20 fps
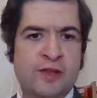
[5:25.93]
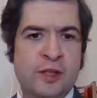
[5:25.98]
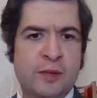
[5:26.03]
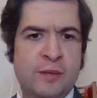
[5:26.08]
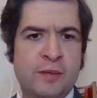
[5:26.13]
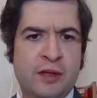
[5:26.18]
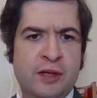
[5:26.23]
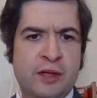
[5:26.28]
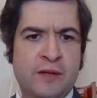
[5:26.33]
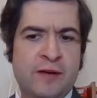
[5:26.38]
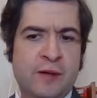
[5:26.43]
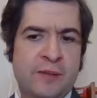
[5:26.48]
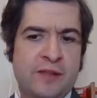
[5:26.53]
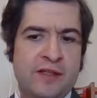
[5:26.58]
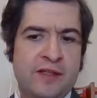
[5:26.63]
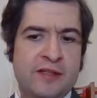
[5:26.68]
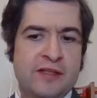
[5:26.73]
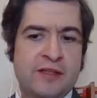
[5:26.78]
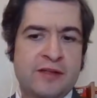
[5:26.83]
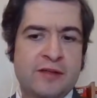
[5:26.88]
So
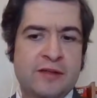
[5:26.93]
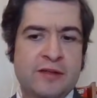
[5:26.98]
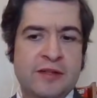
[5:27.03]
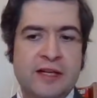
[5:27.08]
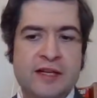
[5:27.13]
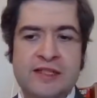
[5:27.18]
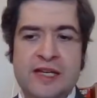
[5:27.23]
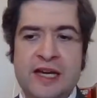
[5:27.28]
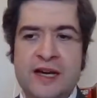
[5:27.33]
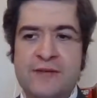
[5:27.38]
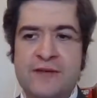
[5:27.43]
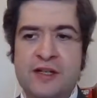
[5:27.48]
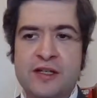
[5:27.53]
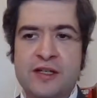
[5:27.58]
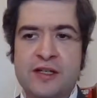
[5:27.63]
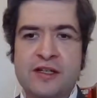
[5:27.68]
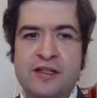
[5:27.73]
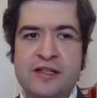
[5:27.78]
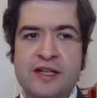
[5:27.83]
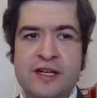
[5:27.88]
Formula 2 does have a
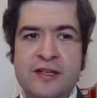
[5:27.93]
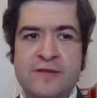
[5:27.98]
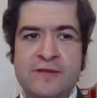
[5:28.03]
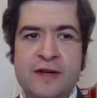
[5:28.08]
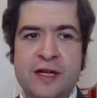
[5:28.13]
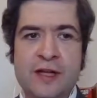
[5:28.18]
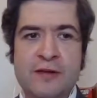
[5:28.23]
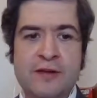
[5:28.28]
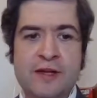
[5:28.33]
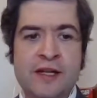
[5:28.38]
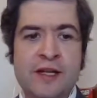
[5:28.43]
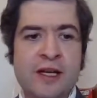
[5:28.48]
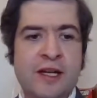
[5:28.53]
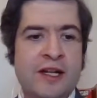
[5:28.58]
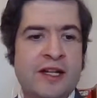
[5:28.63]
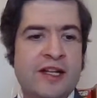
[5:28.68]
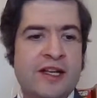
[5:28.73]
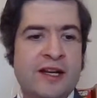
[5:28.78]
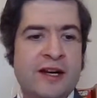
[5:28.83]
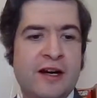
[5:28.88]
good size following.
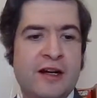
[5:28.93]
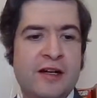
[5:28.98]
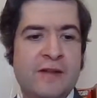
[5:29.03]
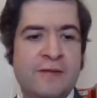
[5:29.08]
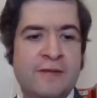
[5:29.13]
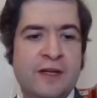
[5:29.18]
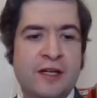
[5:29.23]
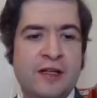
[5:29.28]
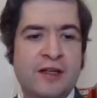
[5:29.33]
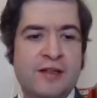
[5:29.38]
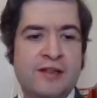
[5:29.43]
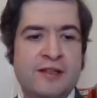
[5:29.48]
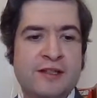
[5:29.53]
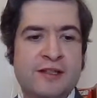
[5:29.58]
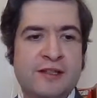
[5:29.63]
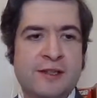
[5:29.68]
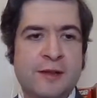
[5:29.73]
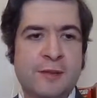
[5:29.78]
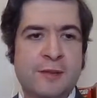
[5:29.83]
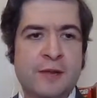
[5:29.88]
They are the feeder
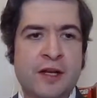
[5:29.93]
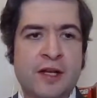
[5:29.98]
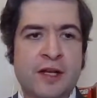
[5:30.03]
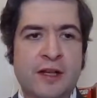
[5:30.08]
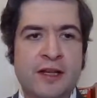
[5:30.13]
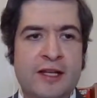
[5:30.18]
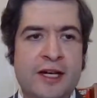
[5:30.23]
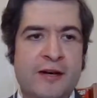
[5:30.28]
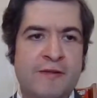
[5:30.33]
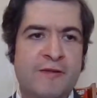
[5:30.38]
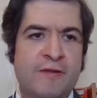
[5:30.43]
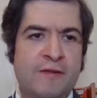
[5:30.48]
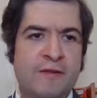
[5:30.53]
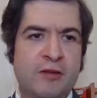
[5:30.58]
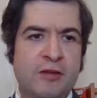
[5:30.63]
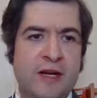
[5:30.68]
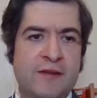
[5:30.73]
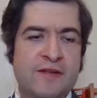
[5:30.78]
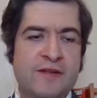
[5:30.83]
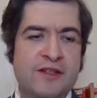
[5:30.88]
system a lot of
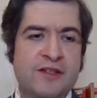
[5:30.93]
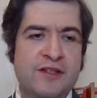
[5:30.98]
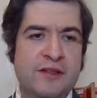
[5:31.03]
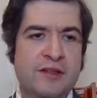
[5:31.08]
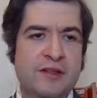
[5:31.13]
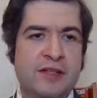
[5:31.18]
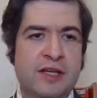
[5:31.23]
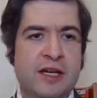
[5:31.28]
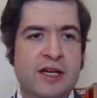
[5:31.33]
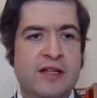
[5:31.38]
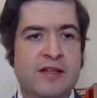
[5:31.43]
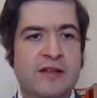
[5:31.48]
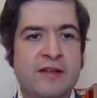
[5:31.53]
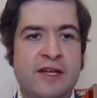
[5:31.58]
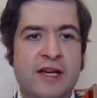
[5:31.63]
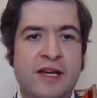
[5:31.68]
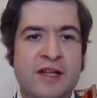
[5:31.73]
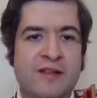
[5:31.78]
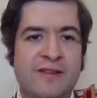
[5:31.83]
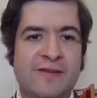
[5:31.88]
drivers use to
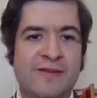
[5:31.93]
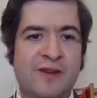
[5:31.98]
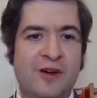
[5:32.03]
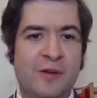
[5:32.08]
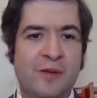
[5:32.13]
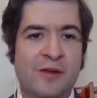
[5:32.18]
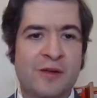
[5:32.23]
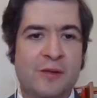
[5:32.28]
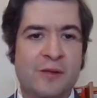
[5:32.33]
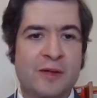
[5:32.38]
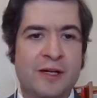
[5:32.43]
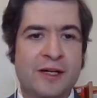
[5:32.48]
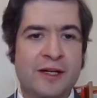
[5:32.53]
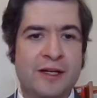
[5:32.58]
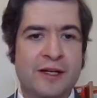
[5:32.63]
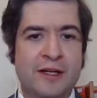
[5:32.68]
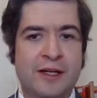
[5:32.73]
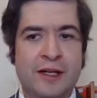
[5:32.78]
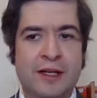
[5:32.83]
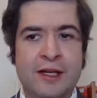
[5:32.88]
get into Formula
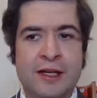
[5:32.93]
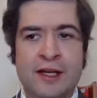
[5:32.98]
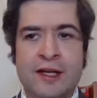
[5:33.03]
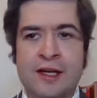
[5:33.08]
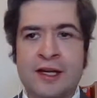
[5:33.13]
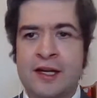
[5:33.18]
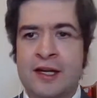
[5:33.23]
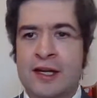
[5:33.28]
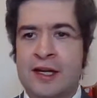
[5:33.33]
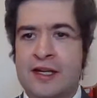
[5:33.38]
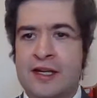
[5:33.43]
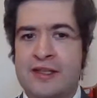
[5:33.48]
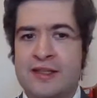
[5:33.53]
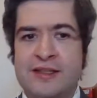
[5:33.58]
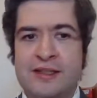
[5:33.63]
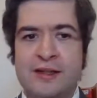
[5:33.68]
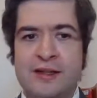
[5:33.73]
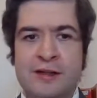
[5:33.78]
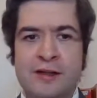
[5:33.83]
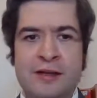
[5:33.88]
1
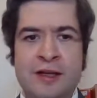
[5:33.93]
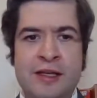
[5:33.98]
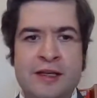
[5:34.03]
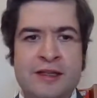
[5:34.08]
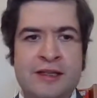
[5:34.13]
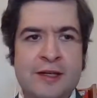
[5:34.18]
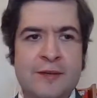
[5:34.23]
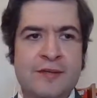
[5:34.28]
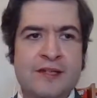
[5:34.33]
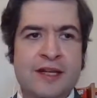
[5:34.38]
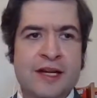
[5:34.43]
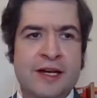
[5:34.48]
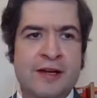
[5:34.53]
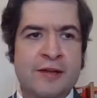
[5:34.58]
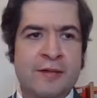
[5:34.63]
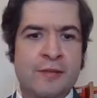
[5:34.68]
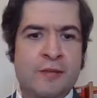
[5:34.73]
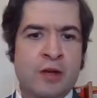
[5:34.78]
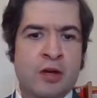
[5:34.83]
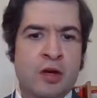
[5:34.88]
still it seems
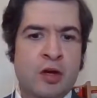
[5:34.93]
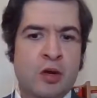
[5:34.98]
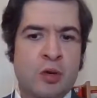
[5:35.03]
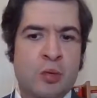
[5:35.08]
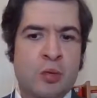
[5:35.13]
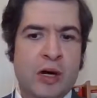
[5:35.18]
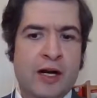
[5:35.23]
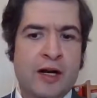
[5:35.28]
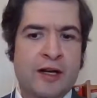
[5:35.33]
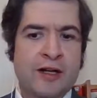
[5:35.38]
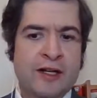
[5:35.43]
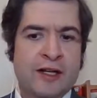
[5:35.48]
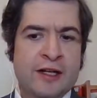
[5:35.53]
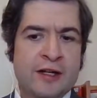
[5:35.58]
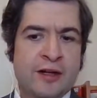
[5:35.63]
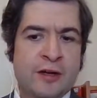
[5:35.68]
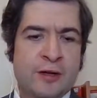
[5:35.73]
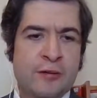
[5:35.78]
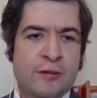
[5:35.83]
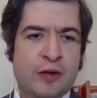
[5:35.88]
like where
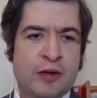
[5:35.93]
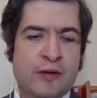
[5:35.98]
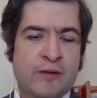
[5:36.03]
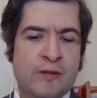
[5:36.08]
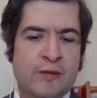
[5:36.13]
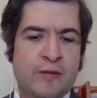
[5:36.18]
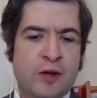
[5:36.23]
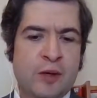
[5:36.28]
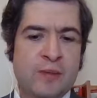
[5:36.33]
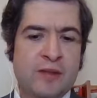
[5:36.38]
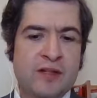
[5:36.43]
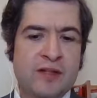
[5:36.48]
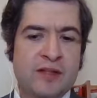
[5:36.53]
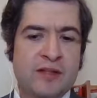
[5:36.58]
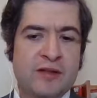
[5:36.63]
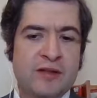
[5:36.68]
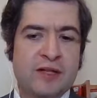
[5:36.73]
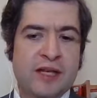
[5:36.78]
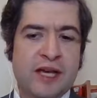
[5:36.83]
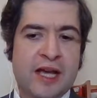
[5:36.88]
you know with Formula
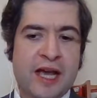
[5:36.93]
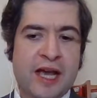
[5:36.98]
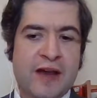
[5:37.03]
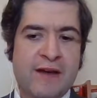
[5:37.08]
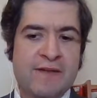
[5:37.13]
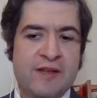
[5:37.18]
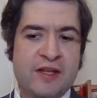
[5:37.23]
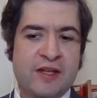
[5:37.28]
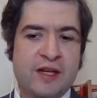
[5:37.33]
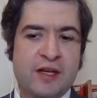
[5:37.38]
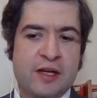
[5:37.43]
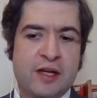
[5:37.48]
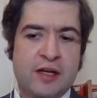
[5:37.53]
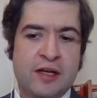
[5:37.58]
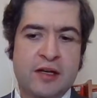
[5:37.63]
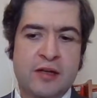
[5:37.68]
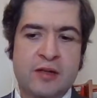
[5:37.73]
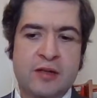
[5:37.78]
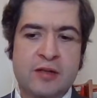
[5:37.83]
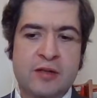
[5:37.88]
Two they have the
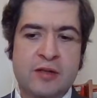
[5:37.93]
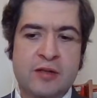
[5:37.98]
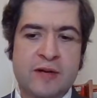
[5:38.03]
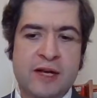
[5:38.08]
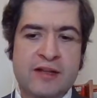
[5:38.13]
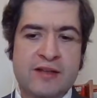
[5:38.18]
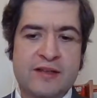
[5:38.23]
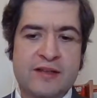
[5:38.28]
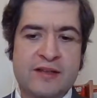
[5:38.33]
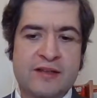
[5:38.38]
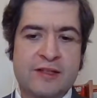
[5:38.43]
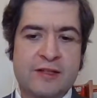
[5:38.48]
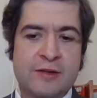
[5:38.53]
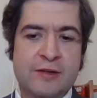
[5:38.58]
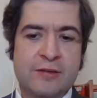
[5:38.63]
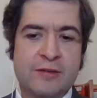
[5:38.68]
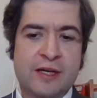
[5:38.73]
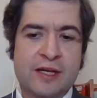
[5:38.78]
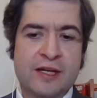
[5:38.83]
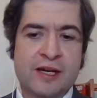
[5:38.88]
two races in
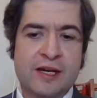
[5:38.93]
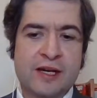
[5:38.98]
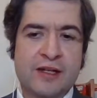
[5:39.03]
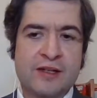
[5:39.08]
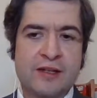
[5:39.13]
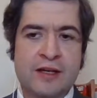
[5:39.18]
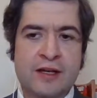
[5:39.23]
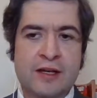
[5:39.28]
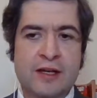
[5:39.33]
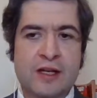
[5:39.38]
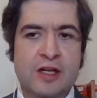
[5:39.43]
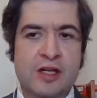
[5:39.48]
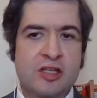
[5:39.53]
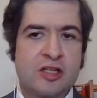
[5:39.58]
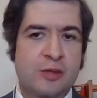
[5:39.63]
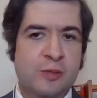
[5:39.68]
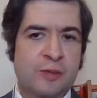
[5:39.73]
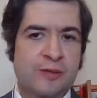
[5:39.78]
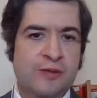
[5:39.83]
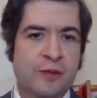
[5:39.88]
a weekend,
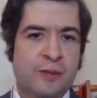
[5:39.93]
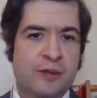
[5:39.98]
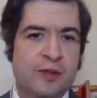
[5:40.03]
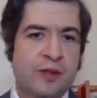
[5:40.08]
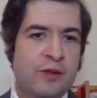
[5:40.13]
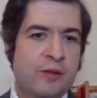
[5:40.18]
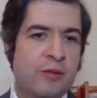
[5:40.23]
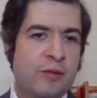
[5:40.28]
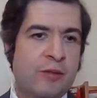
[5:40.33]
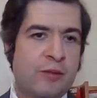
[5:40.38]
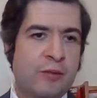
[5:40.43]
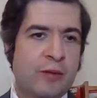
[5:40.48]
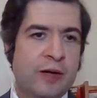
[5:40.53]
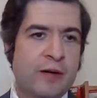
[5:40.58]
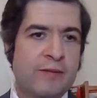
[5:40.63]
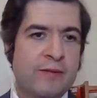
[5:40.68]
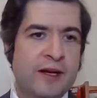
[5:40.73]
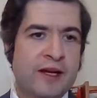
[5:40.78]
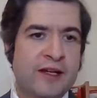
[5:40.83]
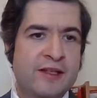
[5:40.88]
Super Formula
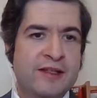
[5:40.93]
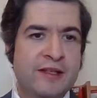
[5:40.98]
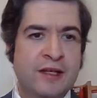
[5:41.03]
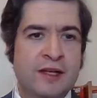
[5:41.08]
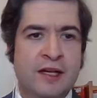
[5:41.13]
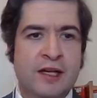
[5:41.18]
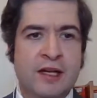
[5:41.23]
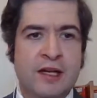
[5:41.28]
One race.